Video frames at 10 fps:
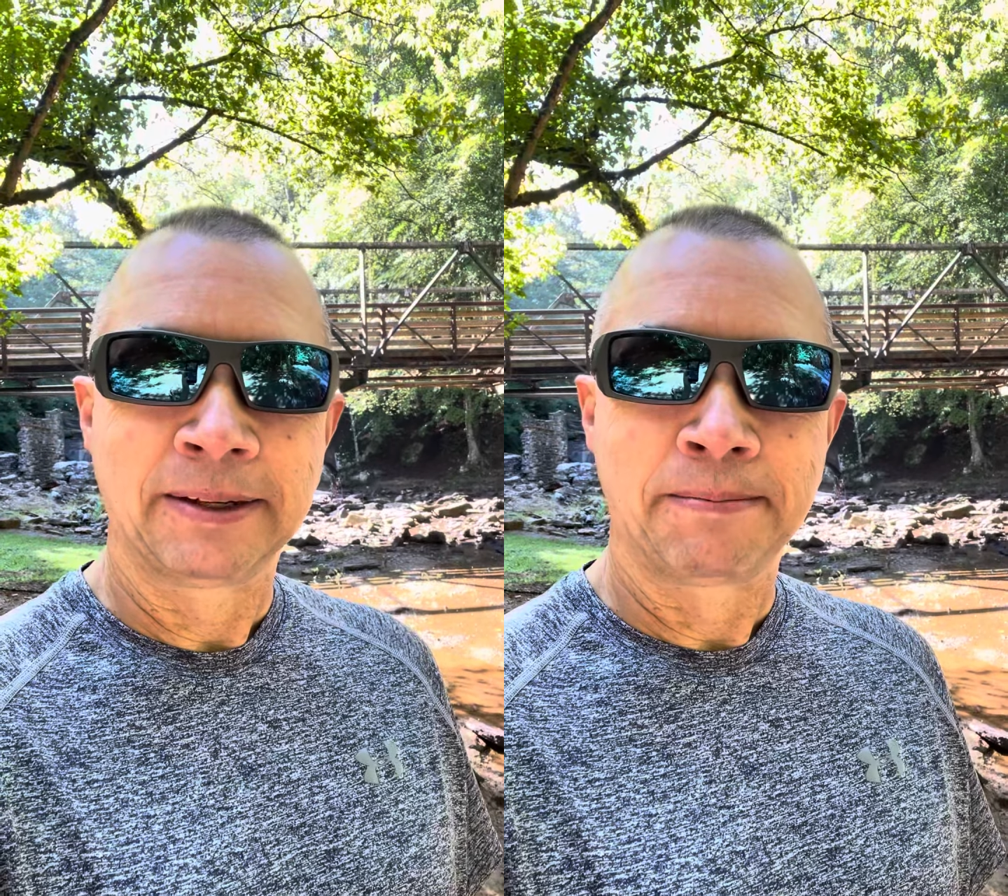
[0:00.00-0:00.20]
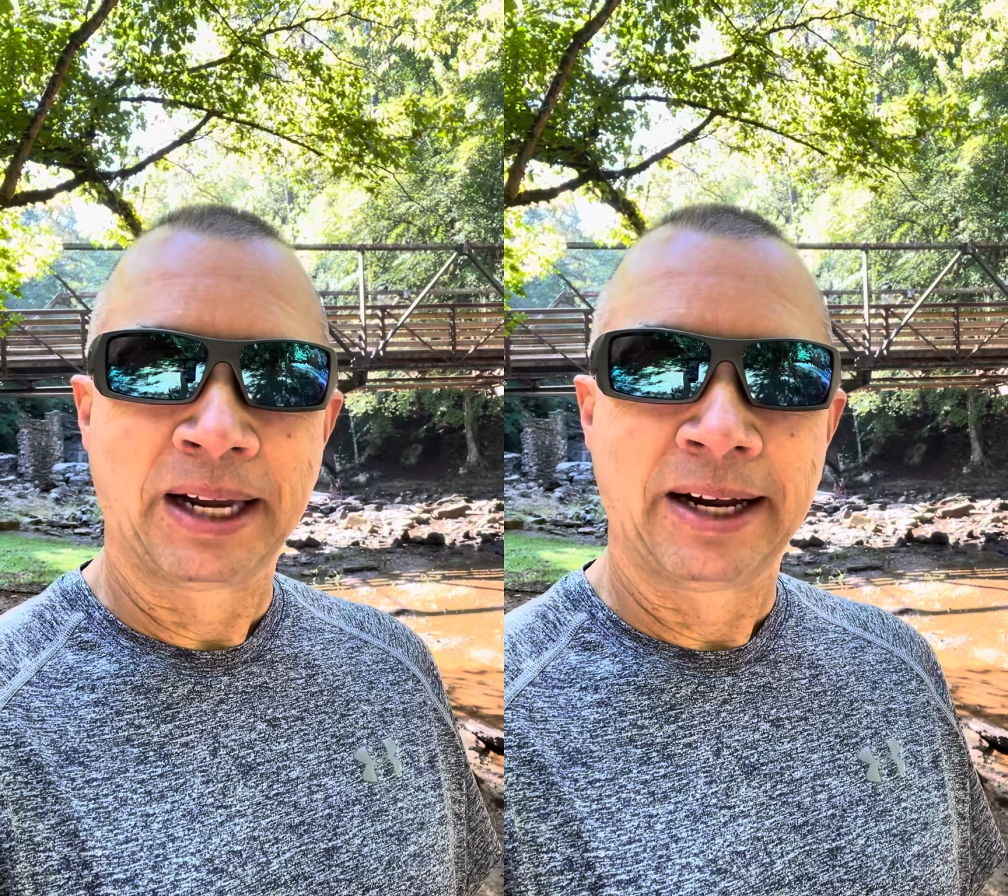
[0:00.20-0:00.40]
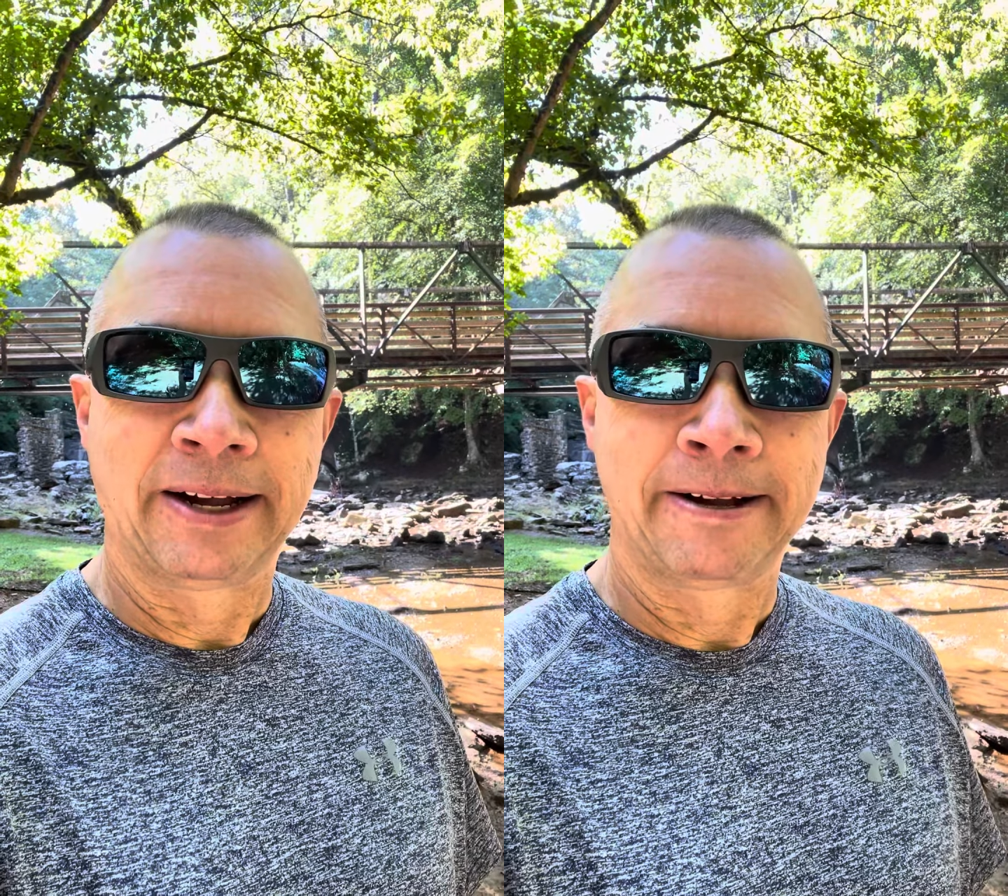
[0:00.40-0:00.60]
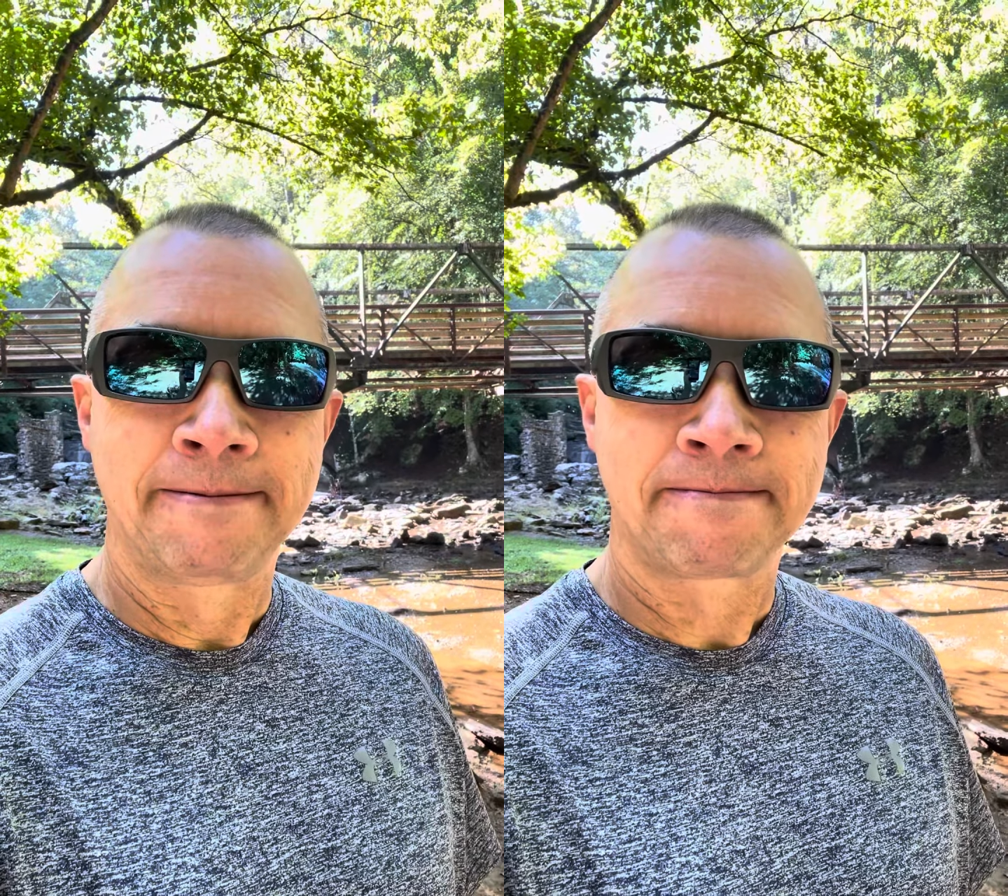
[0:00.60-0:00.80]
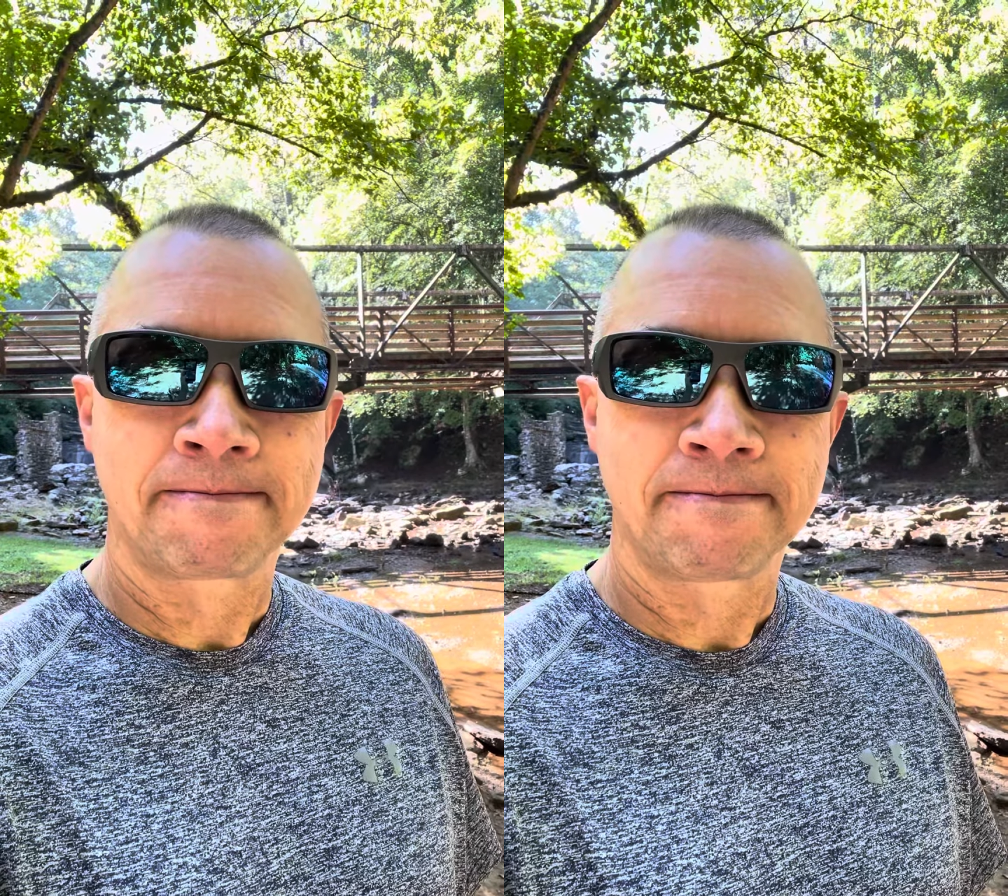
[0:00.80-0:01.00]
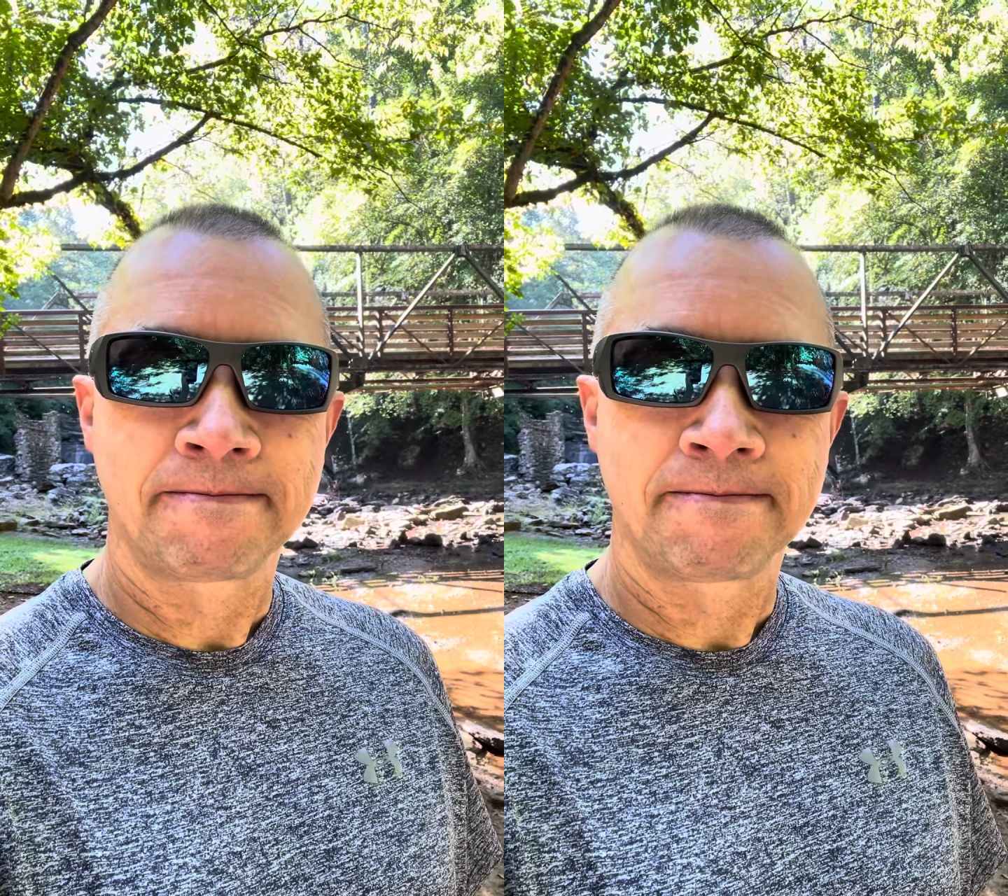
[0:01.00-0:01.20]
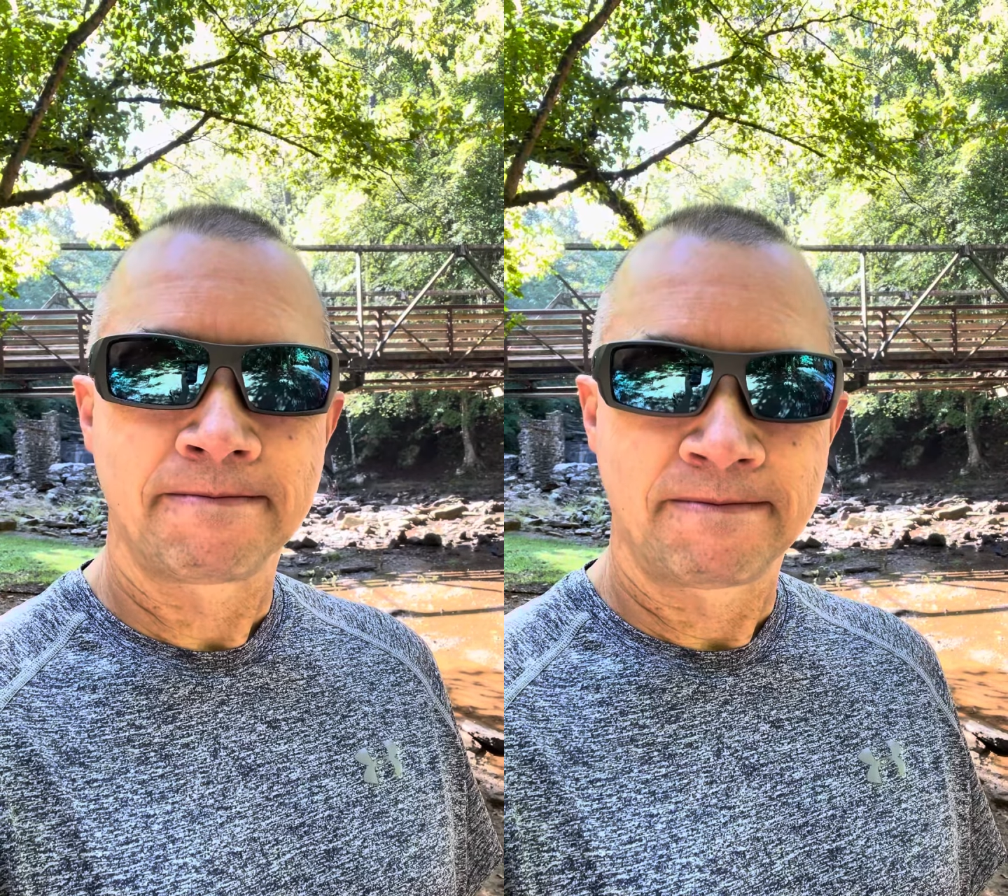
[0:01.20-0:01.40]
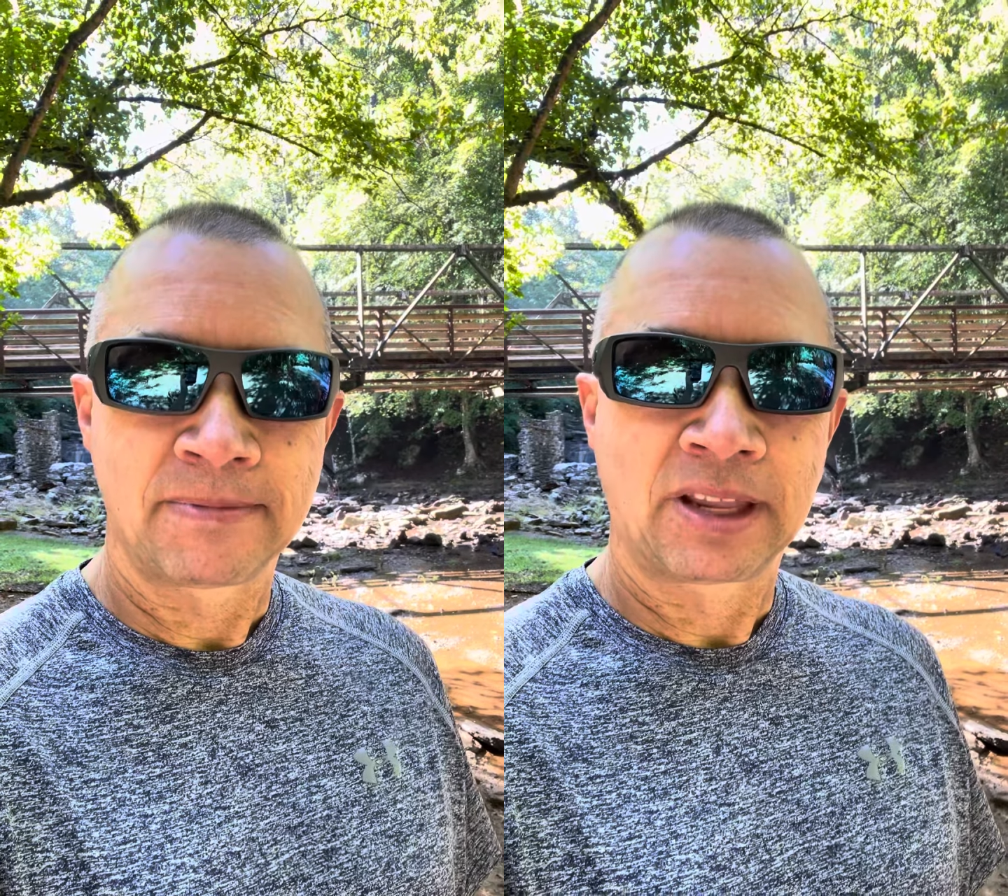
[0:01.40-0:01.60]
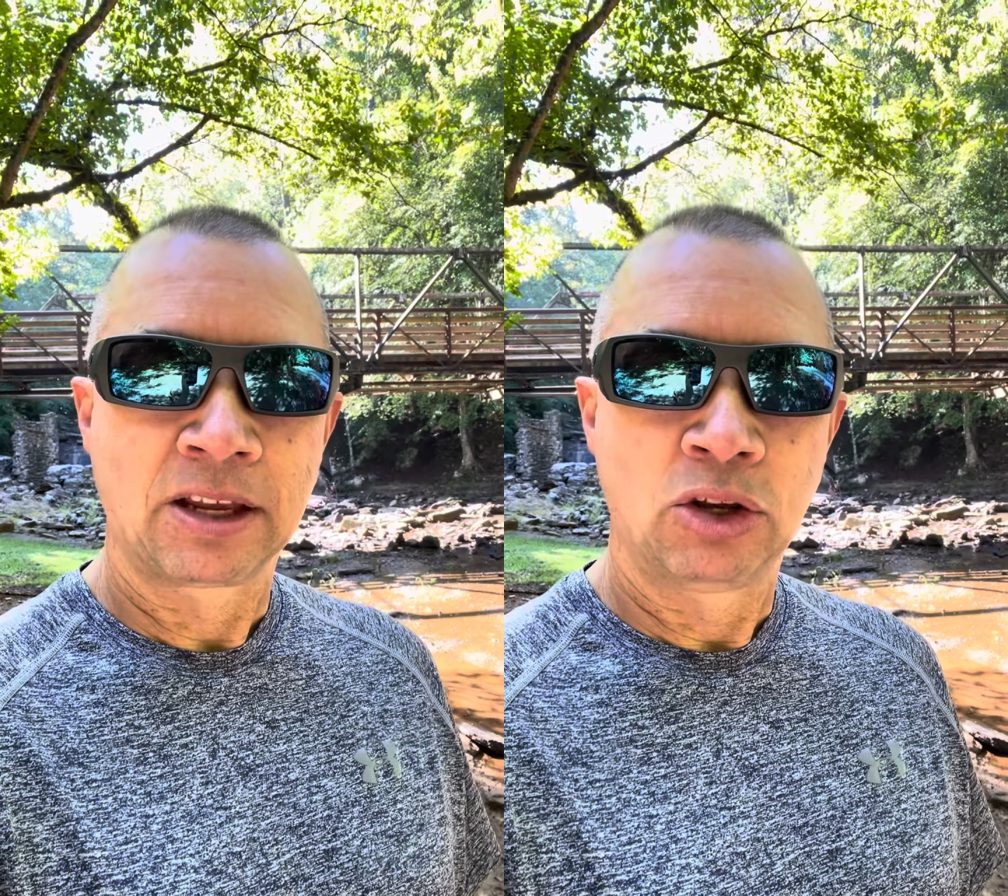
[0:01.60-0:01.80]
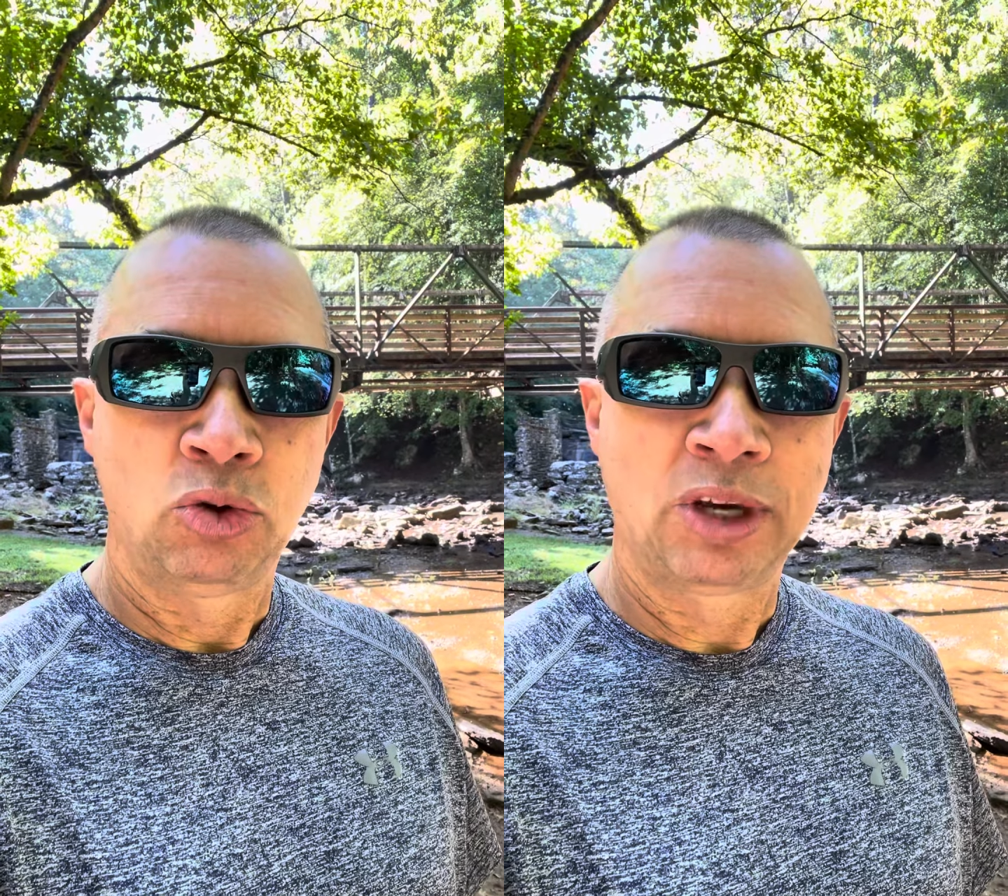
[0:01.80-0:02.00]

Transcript: But uh, you